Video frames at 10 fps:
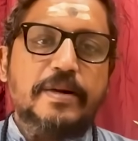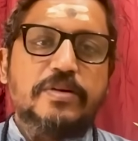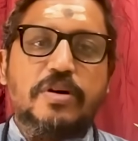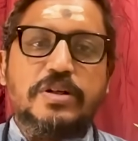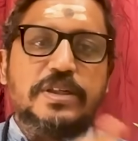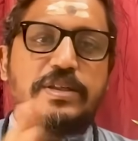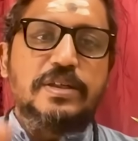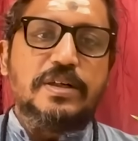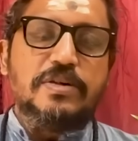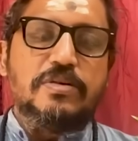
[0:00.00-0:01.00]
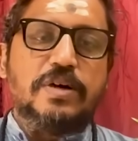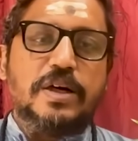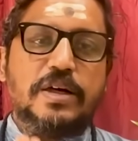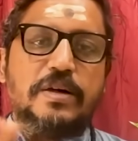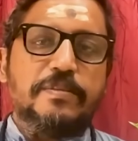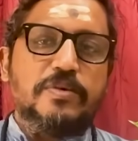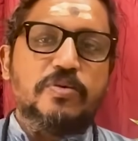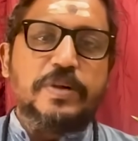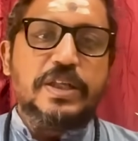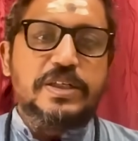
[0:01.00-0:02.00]
not just
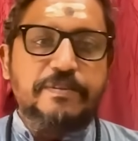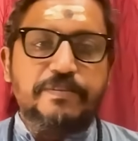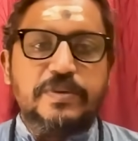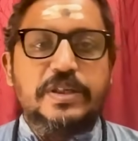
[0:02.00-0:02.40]
upadesham.